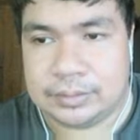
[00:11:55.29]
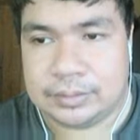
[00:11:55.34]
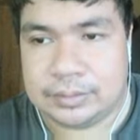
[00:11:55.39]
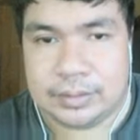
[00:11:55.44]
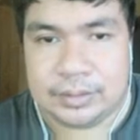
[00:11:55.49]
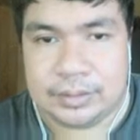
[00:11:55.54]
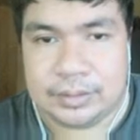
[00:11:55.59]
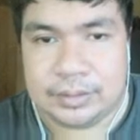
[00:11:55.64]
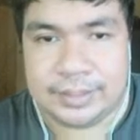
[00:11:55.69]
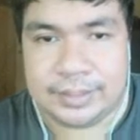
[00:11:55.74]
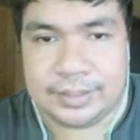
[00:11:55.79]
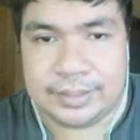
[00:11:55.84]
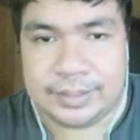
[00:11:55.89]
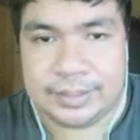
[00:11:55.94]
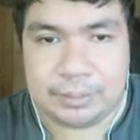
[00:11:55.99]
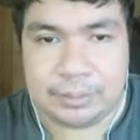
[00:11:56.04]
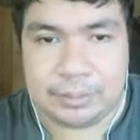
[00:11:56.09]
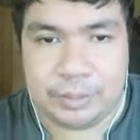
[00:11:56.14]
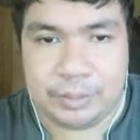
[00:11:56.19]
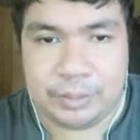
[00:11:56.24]
next
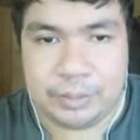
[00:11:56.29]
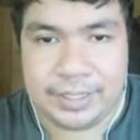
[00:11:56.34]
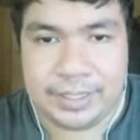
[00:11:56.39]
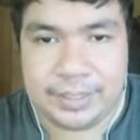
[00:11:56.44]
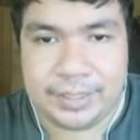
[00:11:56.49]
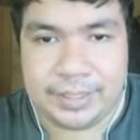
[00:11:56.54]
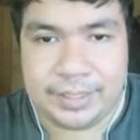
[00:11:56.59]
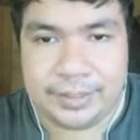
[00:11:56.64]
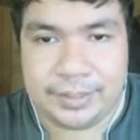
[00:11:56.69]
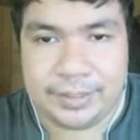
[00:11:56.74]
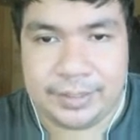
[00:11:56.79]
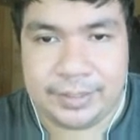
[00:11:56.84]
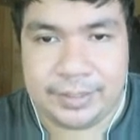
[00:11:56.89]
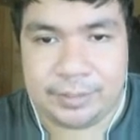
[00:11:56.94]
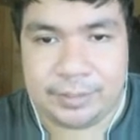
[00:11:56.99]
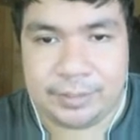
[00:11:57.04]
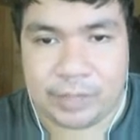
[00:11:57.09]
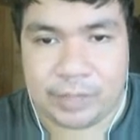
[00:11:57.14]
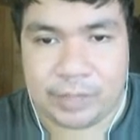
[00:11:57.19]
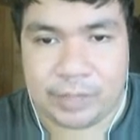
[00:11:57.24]
upgrade here,
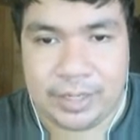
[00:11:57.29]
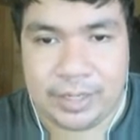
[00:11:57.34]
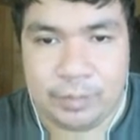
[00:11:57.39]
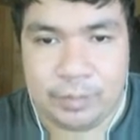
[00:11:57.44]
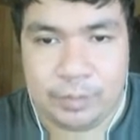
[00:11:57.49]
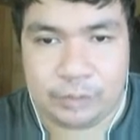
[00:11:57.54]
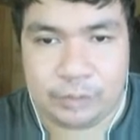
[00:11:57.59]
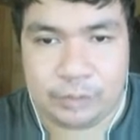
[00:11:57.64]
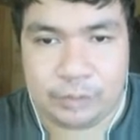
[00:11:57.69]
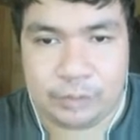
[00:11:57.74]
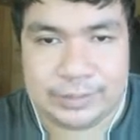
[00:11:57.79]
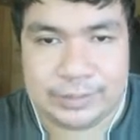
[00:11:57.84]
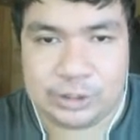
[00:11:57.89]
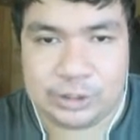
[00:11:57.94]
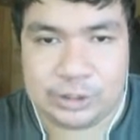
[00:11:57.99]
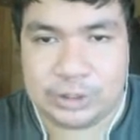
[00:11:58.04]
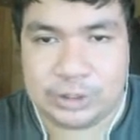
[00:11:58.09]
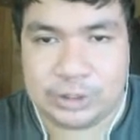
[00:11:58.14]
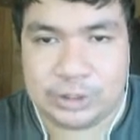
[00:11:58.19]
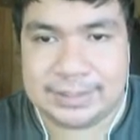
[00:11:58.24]
I have not researched
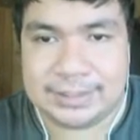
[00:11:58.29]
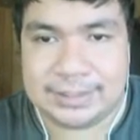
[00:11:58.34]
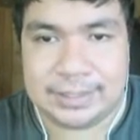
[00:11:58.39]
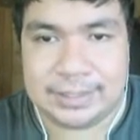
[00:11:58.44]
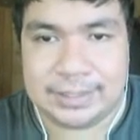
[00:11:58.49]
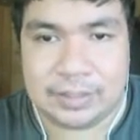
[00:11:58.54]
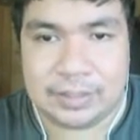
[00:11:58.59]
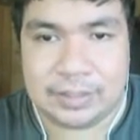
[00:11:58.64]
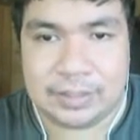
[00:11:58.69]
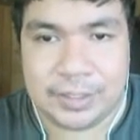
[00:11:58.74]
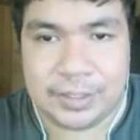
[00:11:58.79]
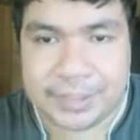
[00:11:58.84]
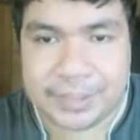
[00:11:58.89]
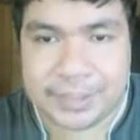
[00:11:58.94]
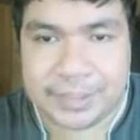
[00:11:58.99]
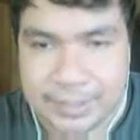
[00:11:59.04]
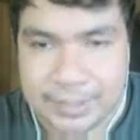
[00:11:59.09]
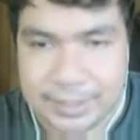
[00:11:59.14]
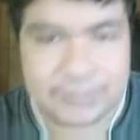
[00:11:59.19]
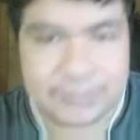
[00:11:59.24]
this yet. I
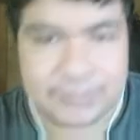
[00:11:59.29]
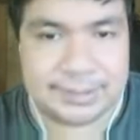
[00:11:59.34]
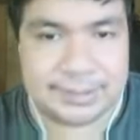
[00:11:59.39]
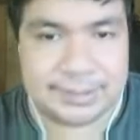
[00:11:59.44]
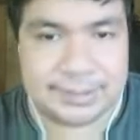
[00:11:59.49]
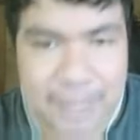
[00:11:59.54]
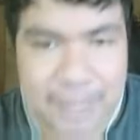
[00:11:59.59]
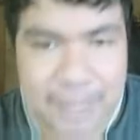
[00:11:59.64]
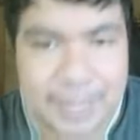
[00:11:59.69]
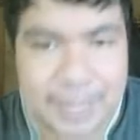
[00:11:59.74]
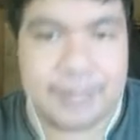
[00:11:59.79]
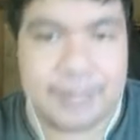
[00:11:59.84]
cannot say